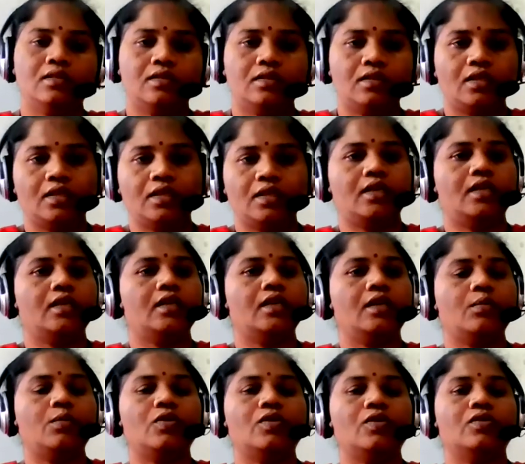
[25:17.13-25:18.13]
thinking
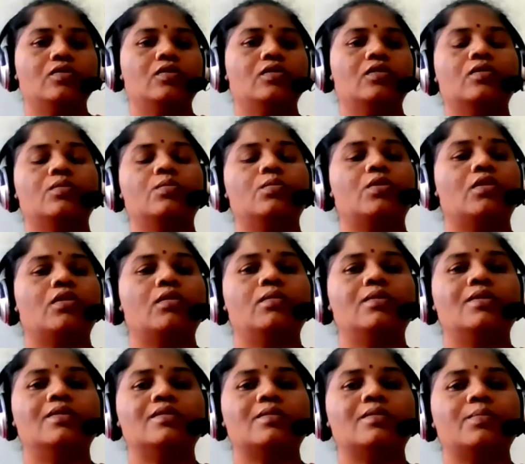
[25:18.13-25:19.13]
about your own
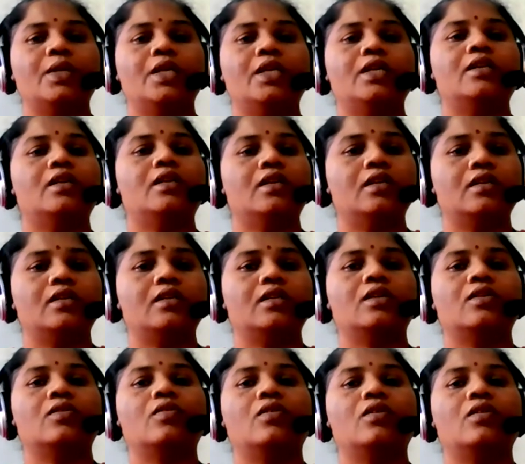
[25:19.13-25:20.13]
problems,
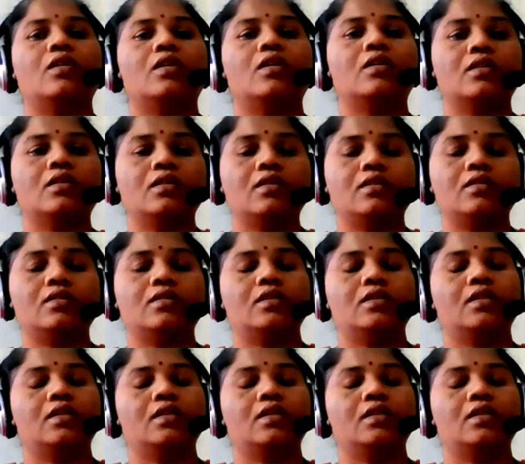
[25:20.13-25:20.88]
meditating, or